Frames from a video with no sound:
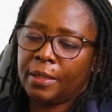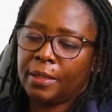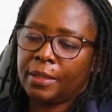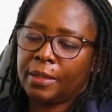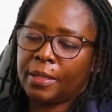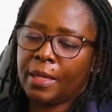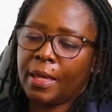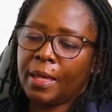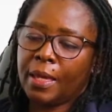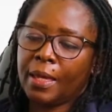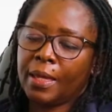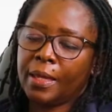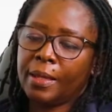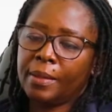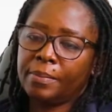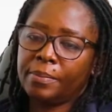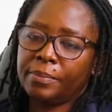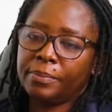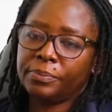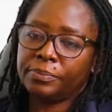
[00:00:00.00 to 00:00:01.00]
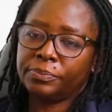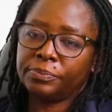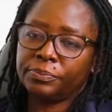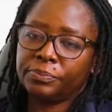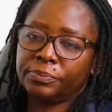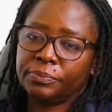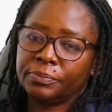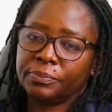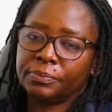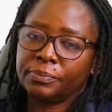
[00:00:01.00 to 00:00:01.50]
Yeah.
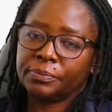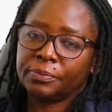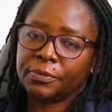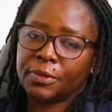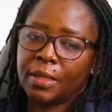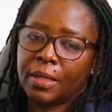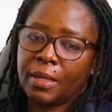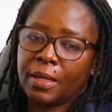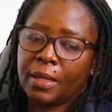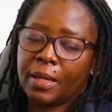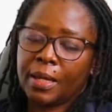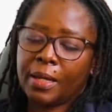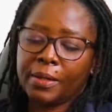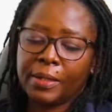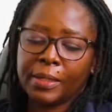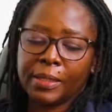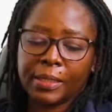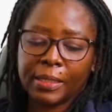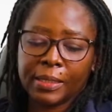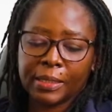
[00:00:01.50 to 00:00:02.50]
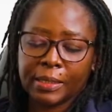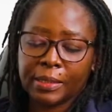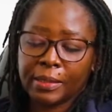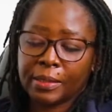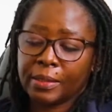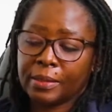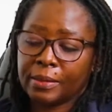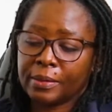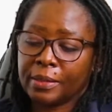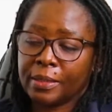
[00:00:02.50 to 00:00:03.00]
Currently,
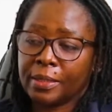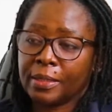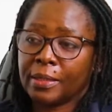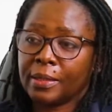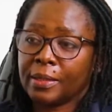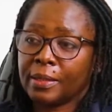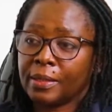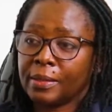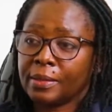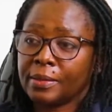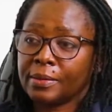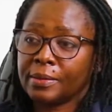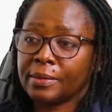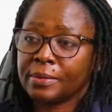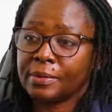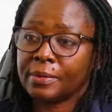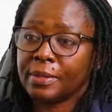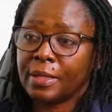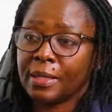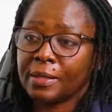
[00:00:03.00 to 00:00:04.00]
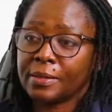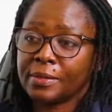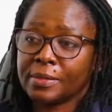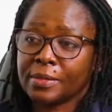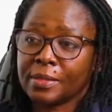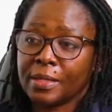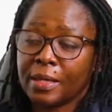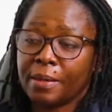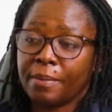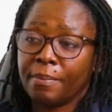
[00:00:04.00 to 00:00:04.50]

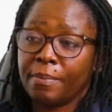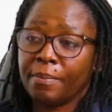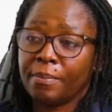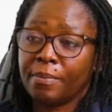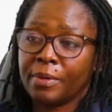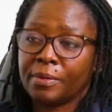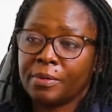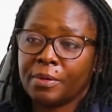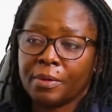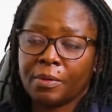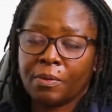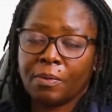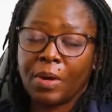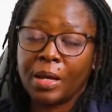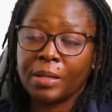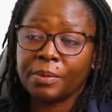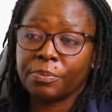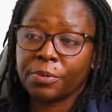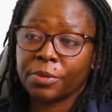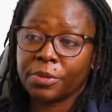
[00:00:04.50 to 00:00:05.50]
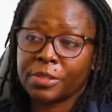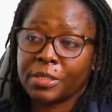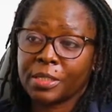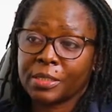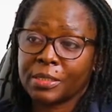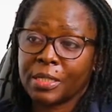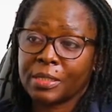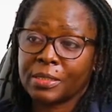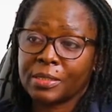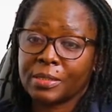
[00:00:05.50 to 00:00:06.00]
there's one
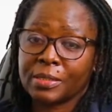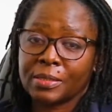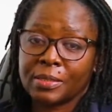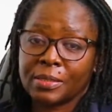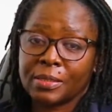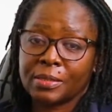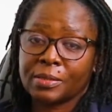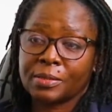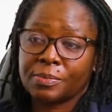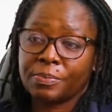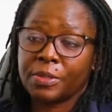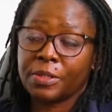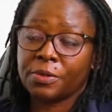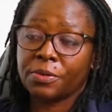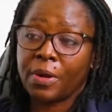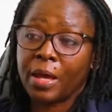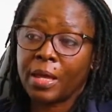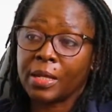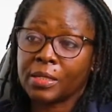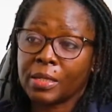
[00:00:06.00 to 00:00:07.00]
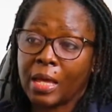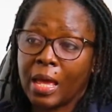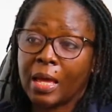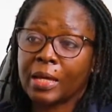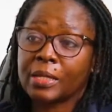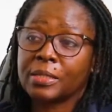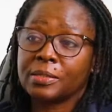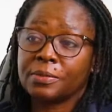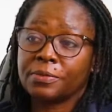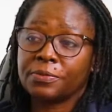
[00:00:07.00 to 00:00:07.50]
project that has been
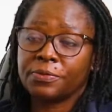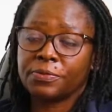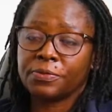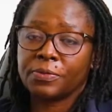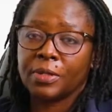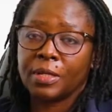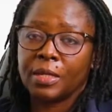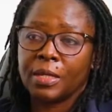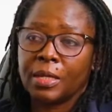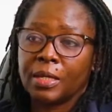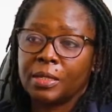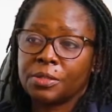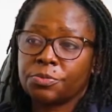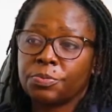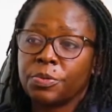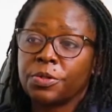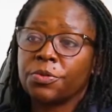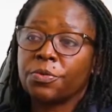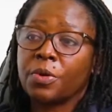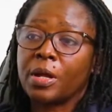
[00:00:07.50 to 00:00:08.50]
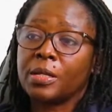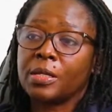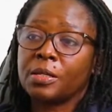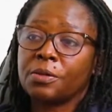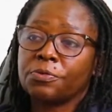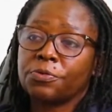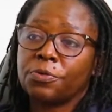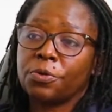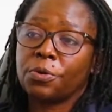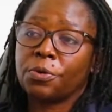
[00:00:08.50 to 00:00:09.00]
active. It's been
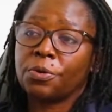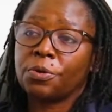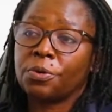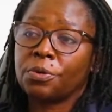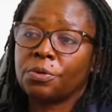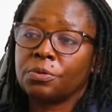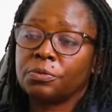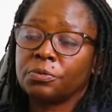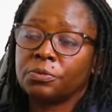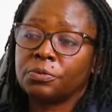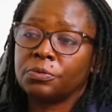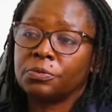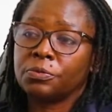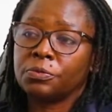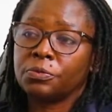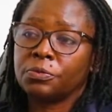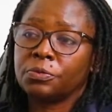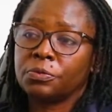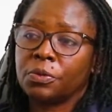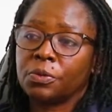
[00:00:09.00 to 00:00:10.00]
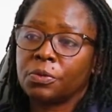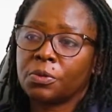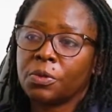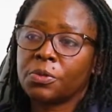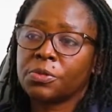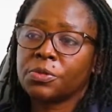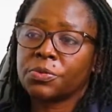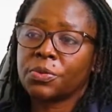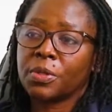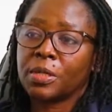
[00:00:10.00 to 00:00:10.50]
running for
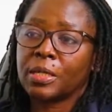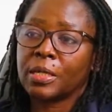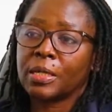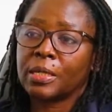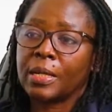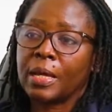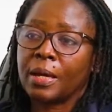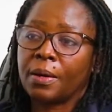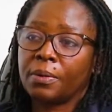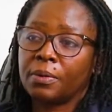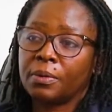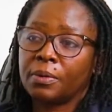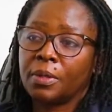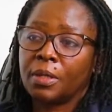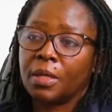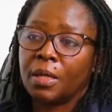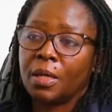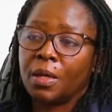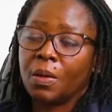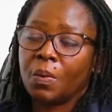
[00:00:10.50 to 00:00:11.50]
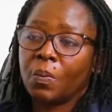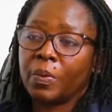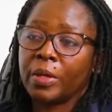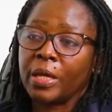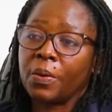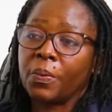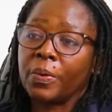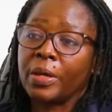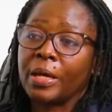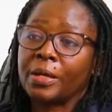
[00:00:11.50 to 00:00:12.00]
close to a year now,
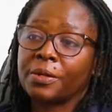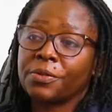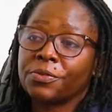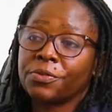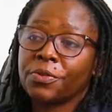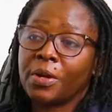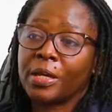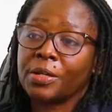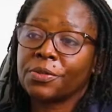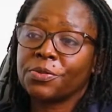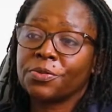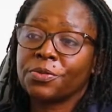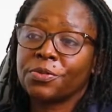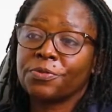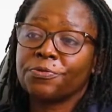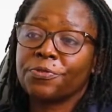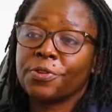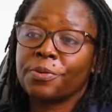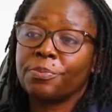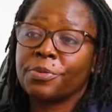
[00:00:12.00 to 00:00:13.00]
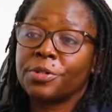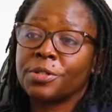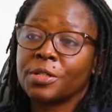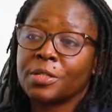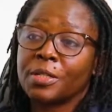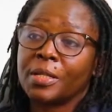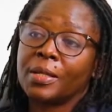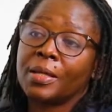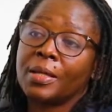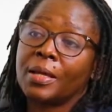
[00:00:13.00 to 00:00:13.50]
where we are trying to refurbish
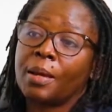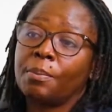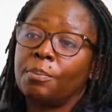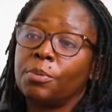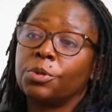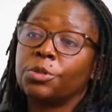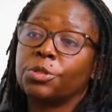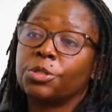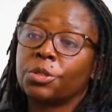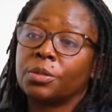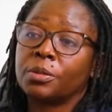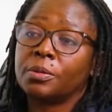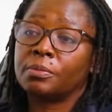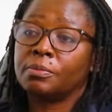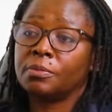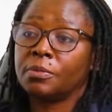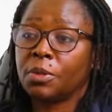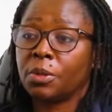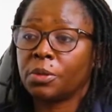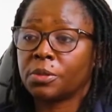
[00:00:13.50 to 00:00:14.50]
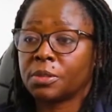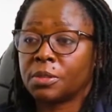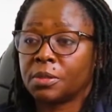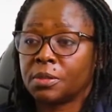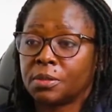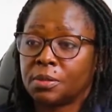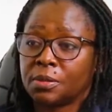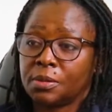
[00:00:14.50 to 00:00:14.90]
the ablution blocks,